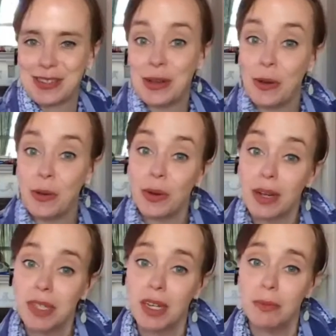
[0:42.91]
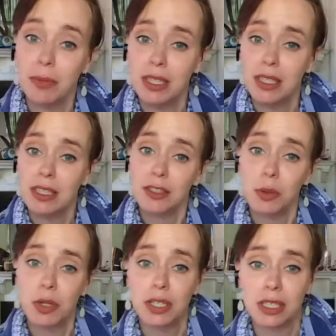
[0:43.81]
So we're coming up in the digital
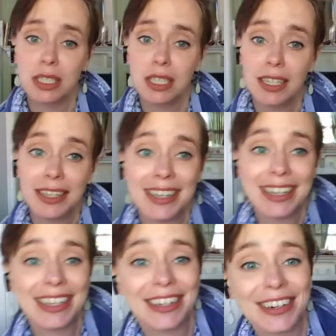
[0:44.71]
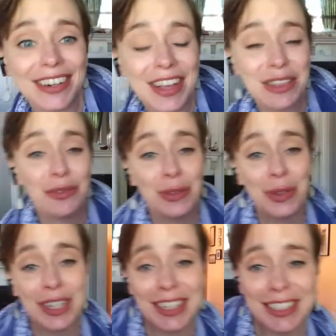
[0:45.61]
world here at the
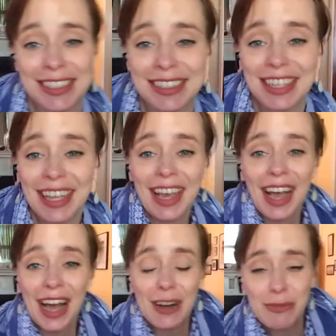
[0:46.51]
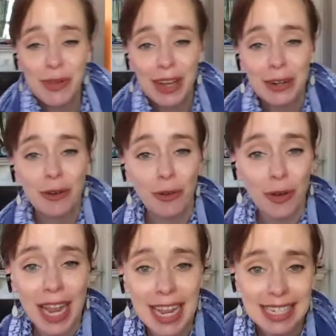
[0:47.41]
Food Connection. We've got a
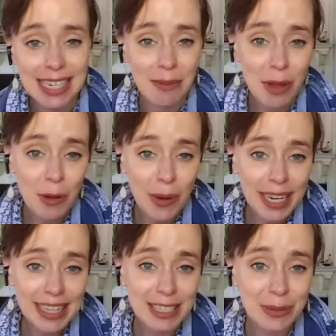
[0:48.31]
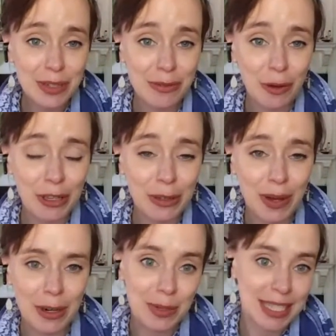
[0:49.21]
great demo ready this week for you.
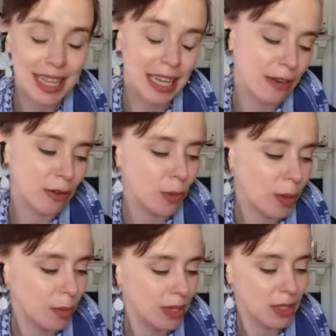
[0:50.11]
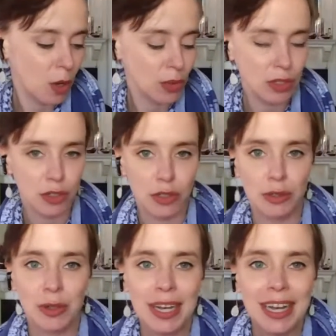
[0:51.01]
I know we say that every week, but it's always
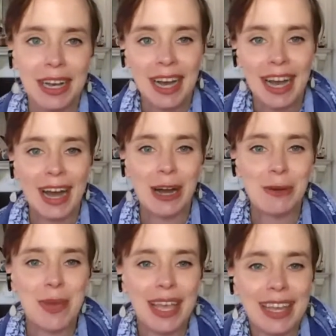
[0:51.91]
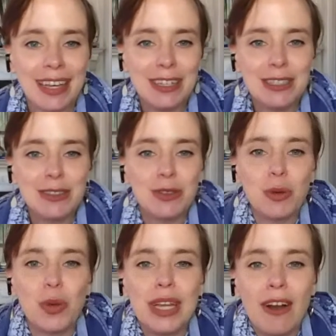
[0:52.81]
true. And
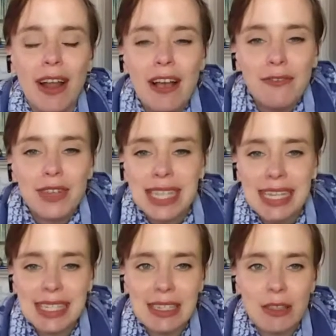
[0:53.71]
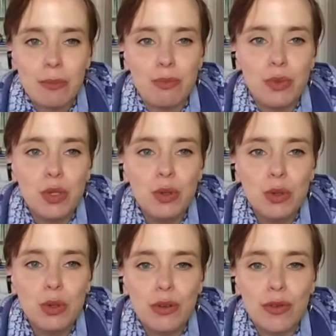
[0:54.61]
we are emphasizing the
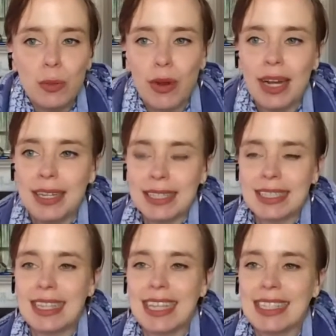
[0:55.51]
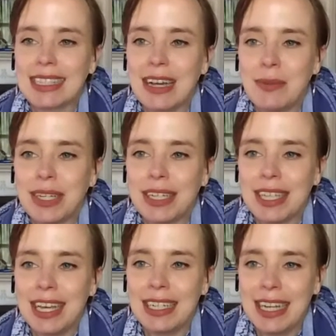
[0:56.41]
beautiful product that's coming
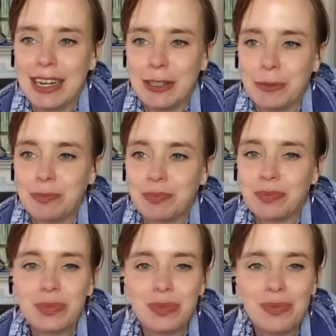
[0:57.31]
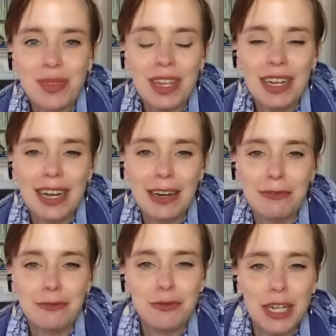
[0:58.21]
online now.
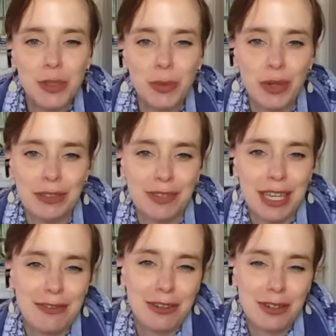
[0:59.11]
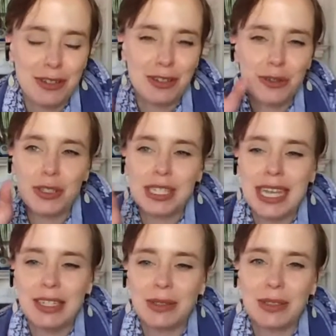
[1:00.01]
Fresh spring flavors, those
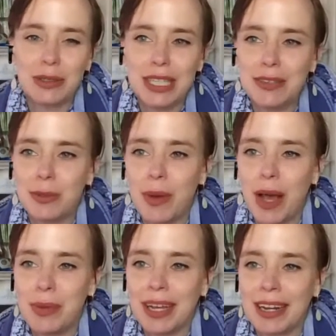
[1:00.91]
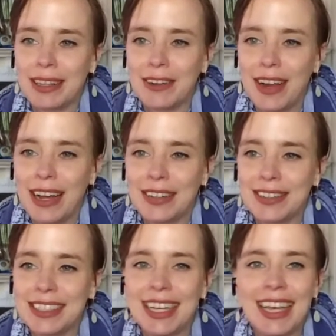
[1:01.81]
tender little leaves popping out of the
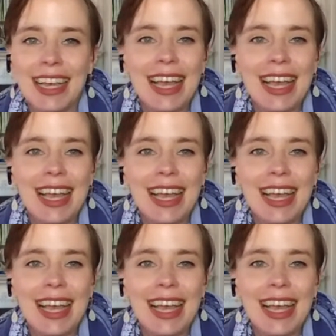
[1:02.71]
ground.